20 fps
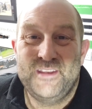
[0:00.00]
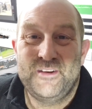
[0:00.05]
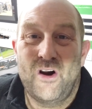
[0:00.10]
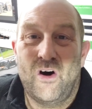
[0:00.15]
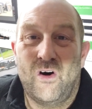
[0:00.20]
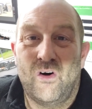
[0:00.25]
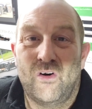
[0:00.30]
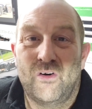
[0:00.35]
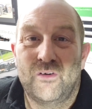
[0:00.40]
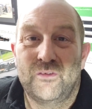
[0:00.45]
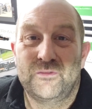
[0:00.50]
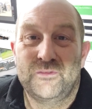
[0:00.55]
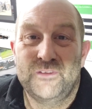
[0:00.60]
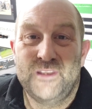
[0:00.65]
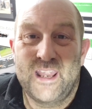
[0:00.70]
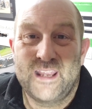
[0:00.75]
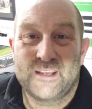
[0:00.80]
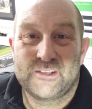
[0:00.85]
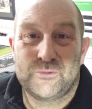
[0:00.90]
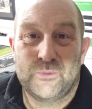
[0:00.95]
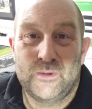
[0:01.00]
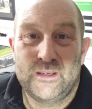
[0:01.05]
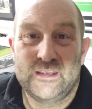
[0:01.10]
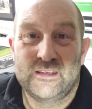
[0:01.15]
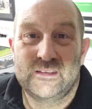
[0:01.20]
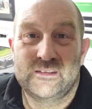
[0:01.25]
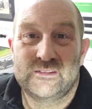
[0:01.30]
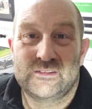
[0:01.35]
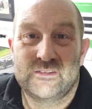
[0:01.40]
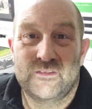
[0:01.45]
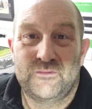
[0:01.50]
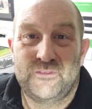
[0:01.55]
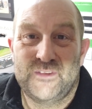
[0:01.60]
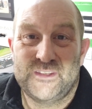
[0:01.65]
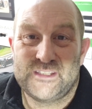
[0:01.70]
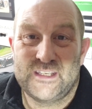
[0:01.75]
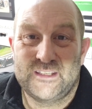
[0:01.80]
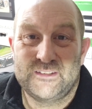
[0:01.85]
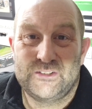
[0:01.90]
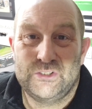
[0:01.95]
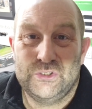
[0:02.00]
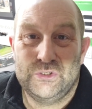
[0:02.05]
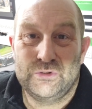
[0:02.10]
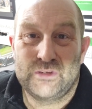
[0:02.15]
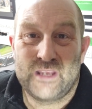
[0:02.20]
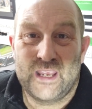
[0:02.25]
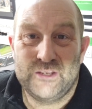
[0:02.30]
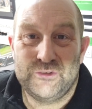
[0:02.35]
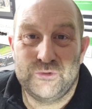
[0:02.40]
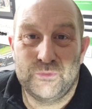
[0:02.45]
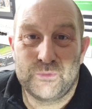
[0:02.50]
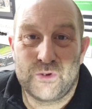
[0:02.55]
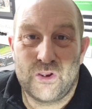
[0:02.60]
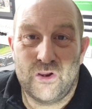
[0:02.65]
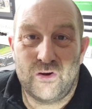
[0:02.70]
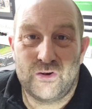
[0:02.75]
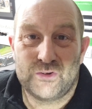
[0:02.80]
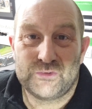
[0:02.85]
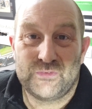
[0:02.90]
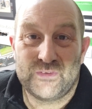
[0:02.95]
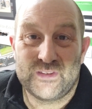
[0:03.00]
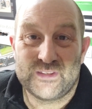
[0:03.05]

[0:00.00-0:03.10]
of next week's visit to Caterham Cars for the